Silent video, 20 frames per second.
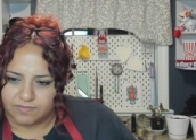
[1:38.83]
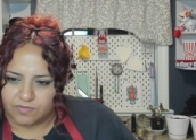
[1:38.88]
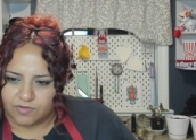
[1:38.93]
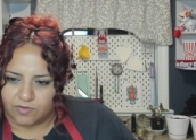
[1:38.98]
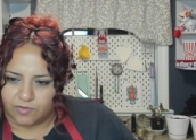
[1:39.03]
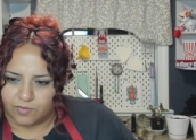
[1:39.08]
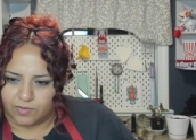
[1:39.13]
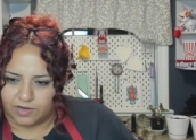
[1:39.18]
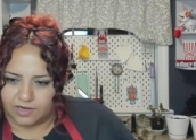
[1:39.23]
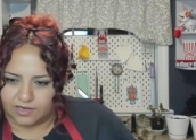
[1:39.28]

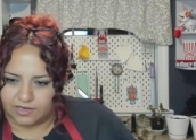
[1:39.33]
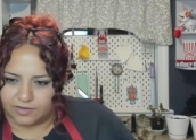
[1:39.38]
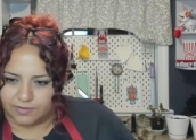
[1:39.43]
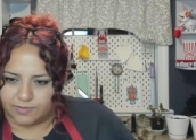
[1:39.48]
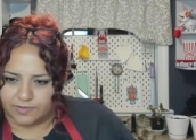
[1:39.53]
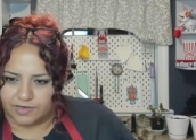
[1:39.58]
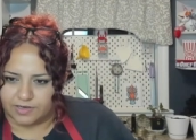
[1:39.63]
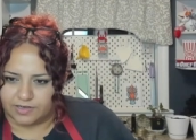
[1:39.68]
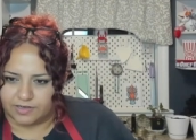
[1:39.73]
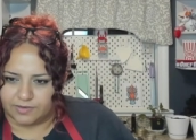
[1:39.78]
Where are you?
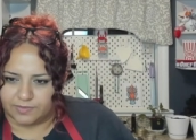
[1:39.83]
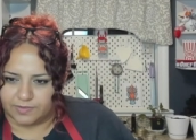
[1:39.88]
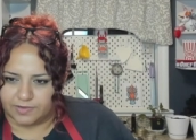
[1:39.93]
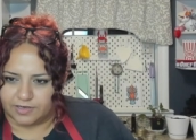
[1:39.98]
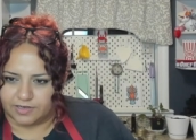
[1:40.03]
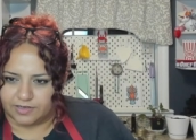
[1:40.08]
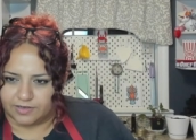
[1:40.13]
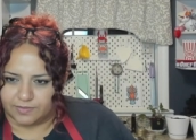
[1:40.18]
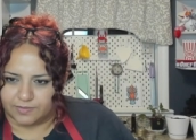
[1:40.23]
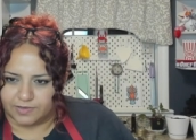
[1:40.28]
Where are you? Where
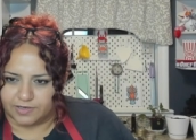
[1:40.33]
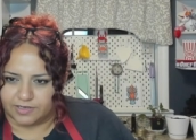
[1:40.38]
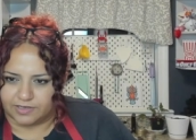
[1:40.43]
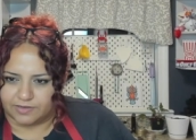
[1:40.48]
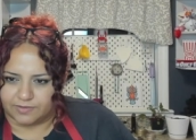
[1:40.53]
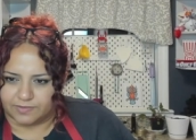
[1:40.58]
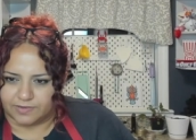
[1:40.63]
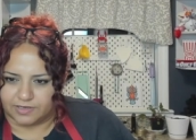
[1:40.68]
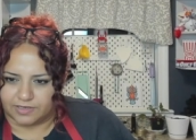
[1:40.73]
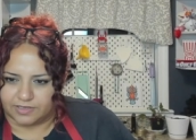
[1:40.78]
are you? Where are
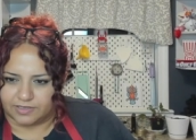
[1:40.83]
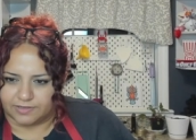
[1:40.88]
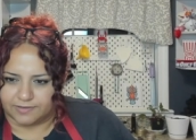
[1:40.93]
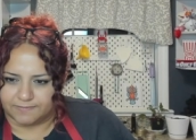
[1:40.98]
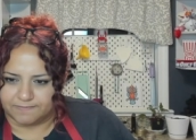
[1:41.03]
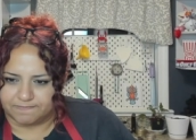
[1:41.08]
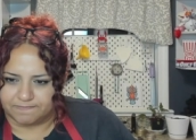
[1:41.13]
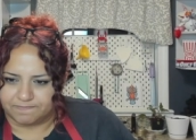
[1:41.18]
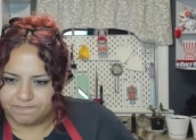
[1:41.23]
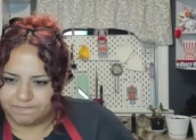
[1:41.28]
you? Where are you?
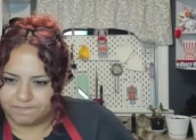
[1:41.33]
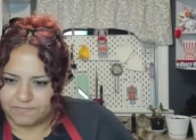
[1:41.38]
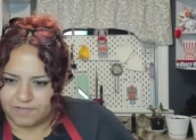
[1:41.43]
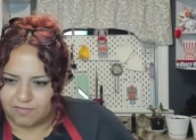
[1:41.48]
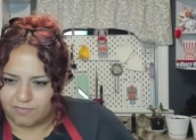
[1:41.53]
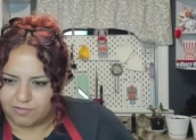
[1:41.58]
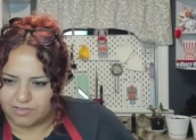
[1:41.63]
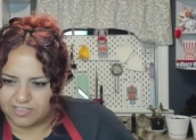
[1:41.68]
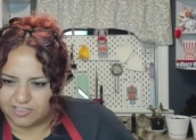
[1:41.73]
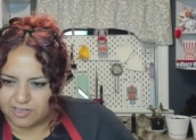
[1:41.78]

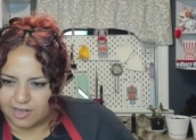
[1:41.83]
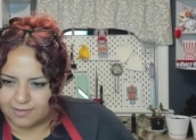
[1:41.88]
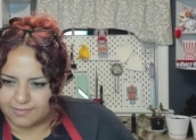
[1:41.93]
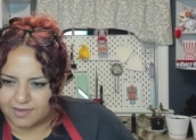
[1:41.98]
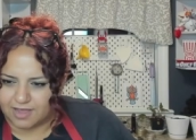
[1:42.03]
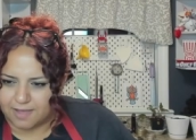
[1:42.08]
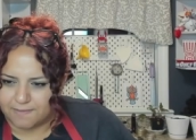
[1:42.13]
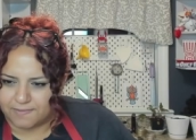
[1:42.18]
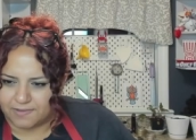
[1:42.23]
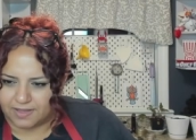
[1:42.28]
Everyone stop
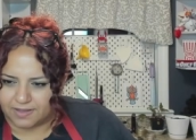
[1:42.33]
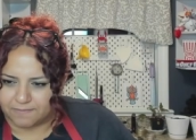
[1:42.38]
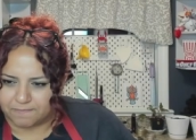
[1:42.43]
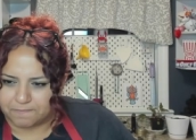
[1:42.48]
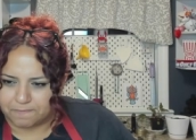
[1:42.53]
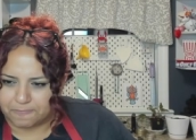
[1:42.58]
typing.